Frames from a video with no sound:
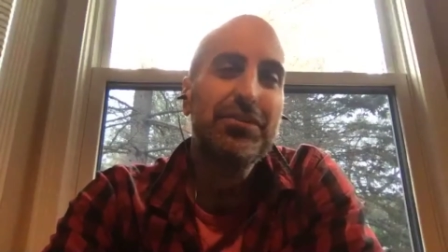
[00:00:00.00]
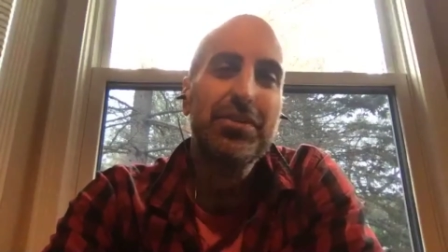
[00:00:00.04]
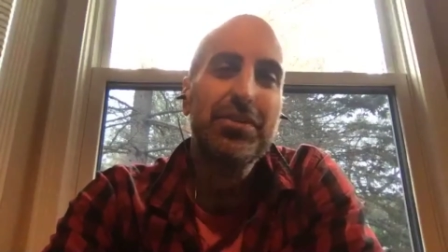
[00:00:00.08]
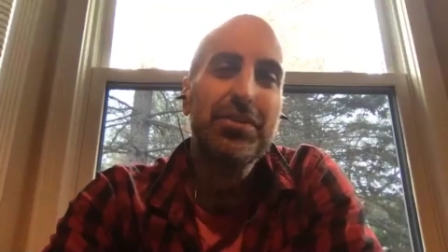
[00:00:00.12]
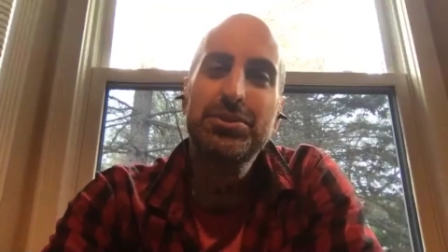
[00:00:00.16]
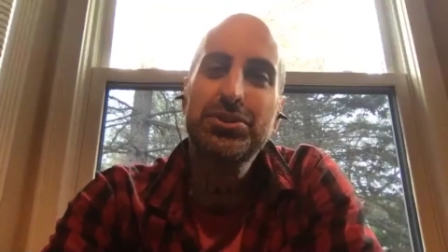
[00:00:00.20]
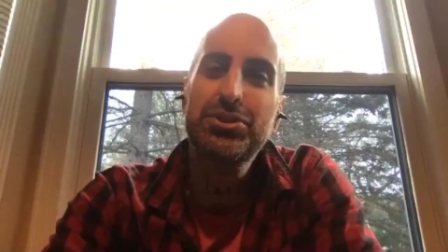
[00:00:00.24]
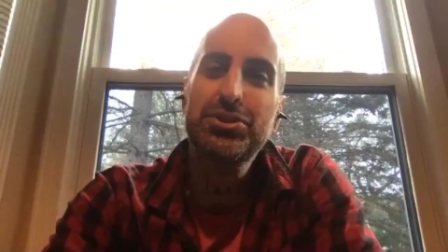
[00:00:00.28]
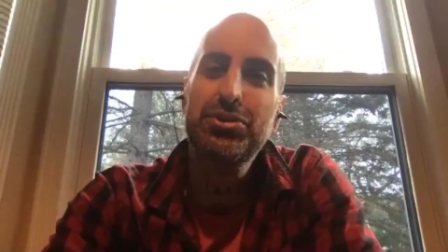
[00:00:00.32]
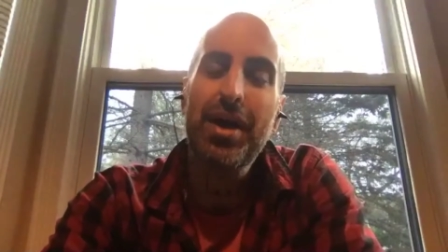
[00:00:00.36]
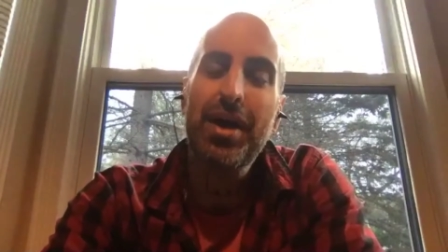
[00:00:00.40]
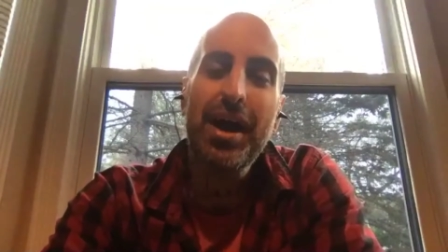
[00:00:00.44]

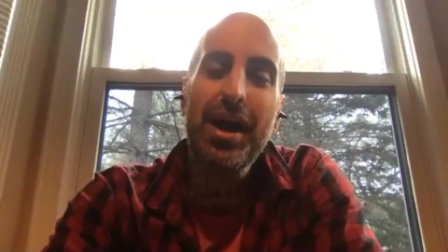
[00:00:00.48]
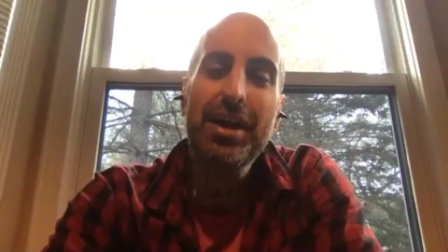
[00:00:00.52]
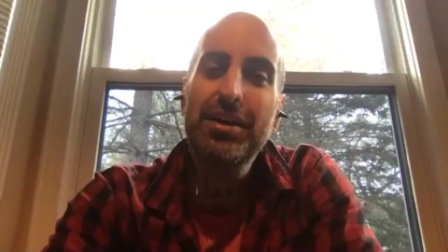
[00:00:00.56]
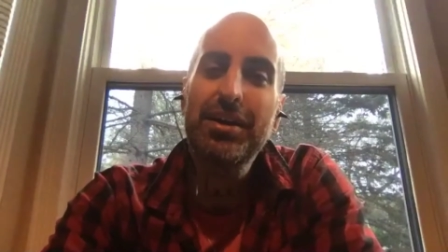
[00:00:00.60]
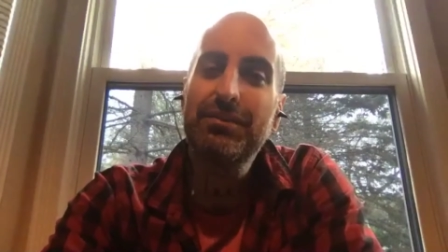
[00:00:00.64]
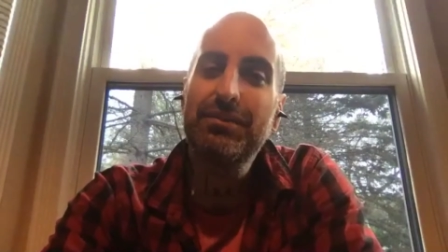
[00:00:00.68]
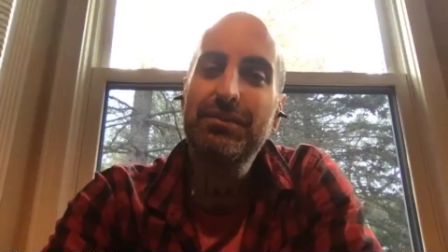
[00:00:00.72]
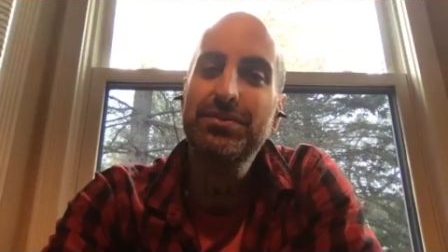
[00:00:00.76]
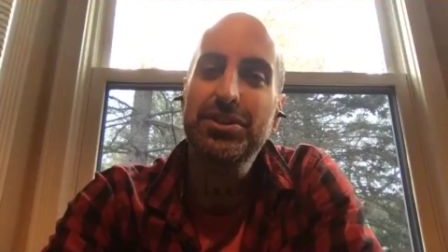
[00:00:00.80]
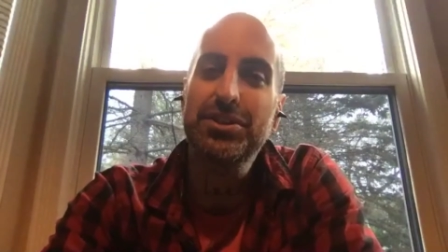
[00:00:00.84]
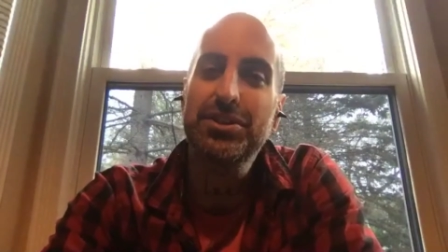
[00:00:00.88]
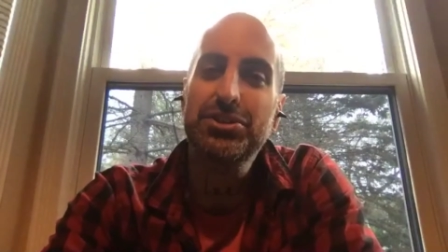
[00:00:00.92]
triumph
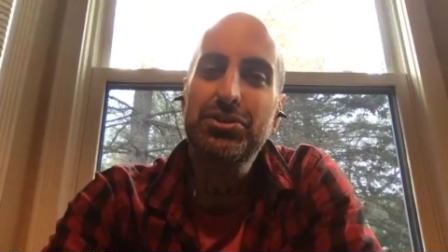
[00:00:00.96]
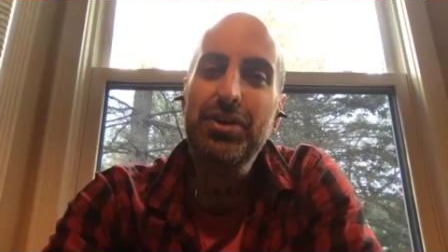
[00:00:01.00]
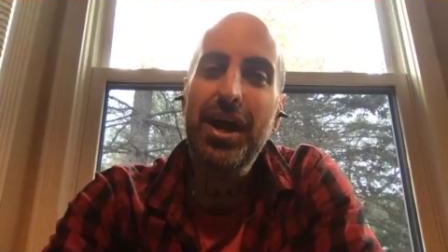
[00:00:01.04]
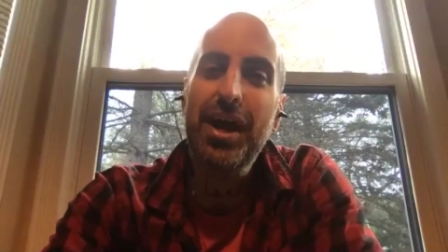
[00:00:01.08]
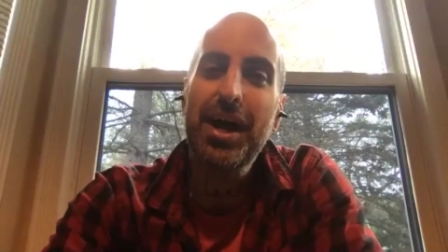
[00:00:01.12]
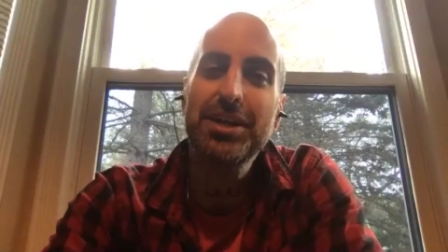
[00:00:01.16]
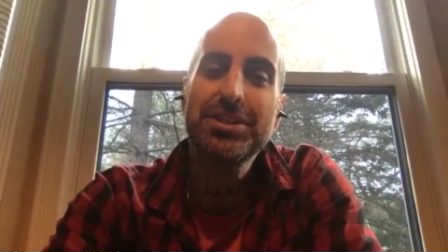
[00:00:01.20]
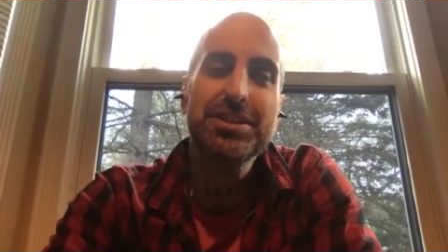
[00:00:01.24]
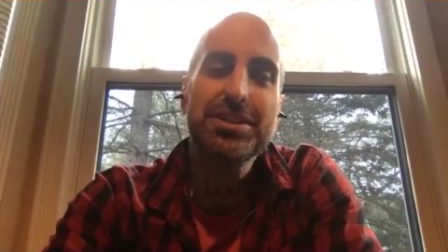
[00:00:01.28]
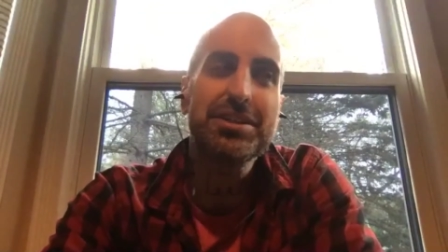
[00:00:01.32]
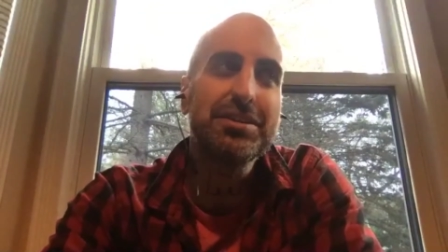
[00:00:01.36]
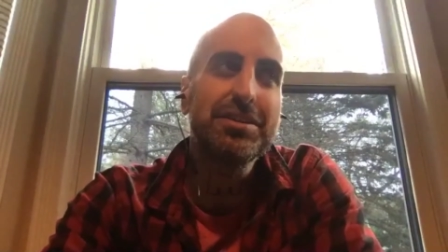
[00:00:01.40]
to
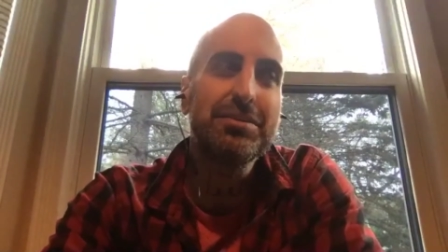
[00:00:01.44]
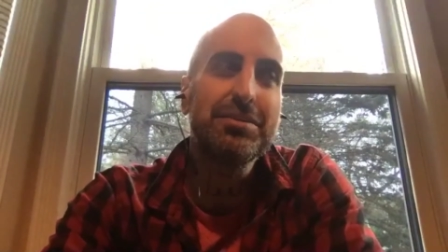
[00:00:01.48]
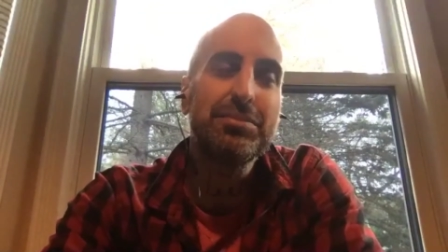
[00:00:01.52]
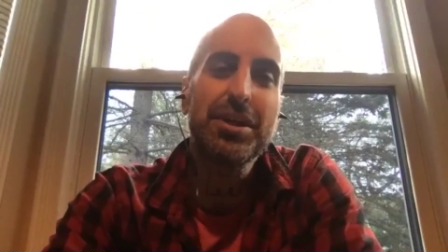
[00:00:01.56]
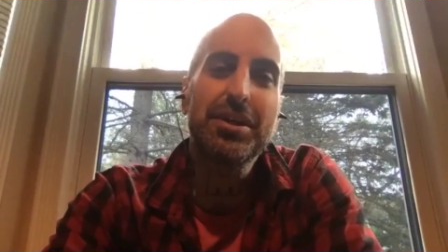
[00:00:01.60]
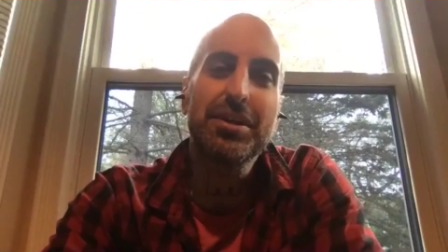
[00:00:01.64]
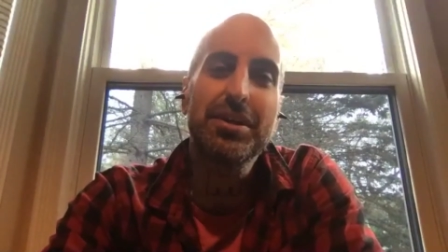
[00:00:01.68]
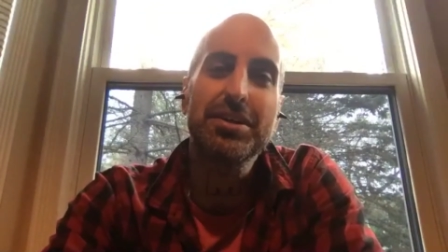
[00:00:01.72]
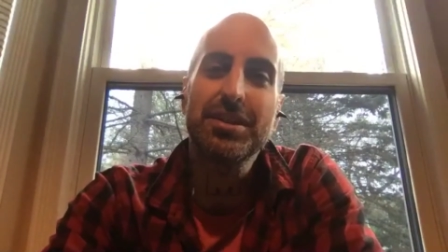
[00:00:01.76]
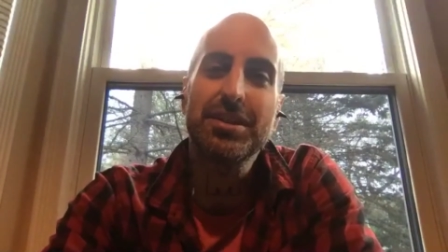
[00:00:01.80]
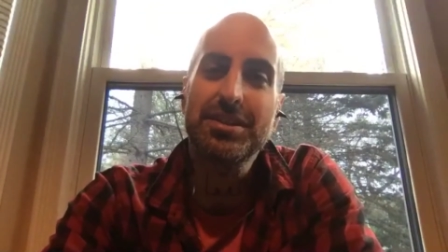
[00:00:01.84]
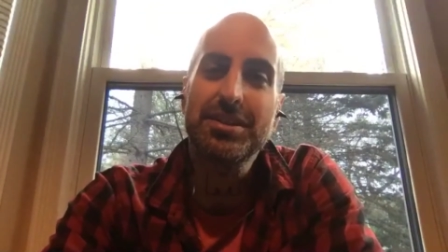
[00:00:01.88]
tragedy,
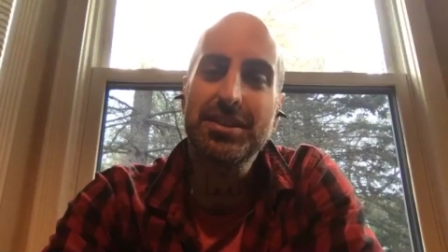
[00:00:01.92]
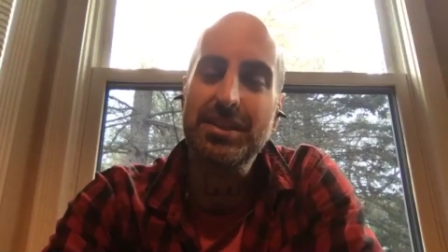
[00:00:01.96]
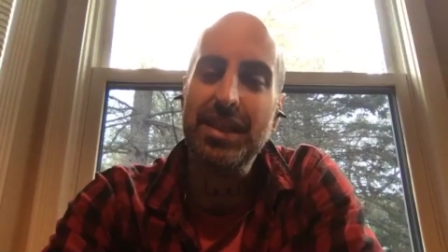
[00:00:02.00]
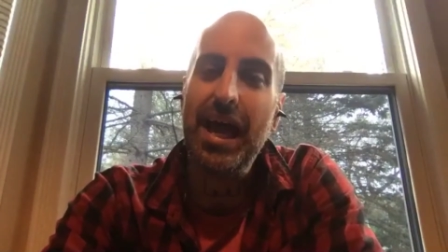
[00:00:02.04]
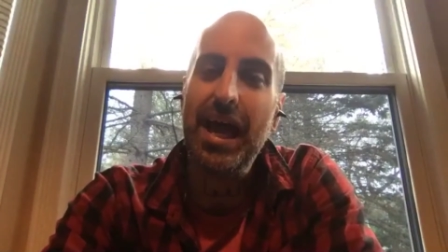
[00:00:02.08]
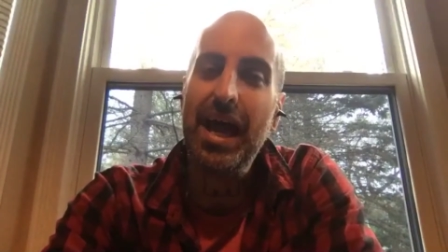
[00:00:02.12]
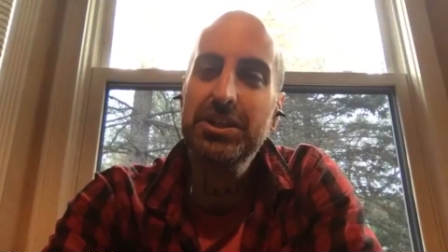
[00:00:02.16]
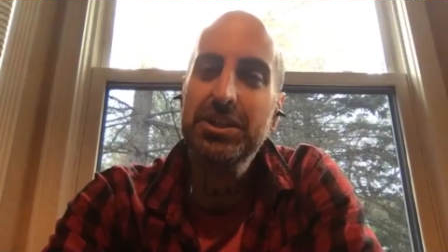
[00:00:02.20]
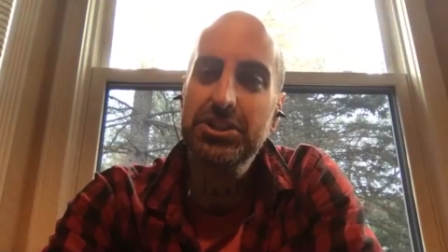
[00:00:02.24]
because it's that